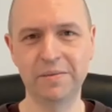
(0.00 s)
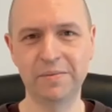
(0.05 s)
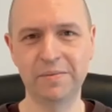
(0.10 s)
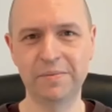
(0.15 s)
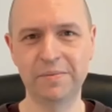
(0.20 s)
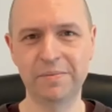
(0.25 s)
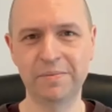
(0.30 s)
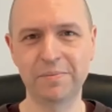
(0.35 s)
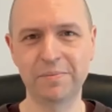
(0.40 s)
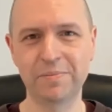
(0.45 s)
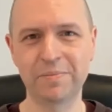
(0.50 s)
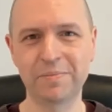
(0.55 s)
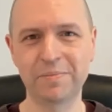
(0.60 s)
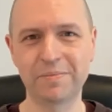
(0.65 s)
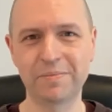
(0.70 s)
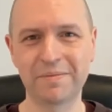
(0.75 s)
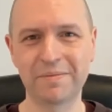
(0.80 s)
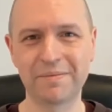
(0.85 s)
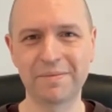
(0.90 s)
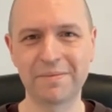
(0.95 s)

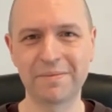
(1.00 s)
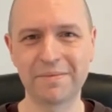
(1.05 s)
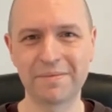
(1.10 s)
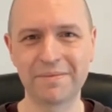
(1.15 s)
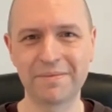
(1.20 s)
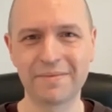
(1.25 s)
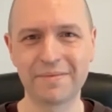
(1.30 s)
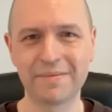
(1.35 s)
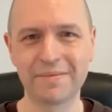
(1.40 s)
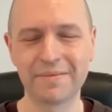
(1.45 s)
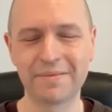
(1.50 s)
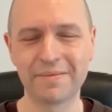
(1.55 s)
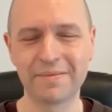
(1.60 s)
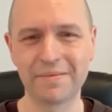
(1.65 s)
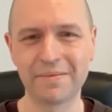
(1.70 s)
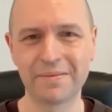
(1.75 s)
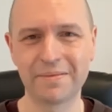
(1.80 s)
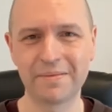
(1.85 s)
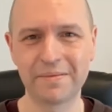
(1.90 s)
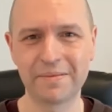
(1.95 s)

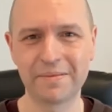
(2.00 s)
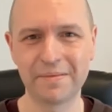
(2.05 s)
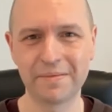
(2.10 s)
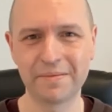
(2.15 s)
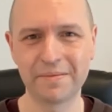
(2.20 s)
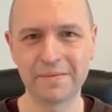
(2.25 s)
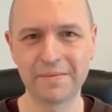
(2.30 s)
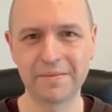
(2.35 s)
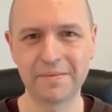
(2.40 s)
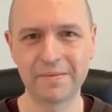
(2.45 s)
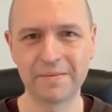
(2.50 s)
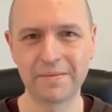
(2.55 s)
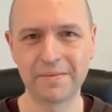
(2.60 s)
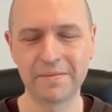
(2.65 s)
Nobody speaks.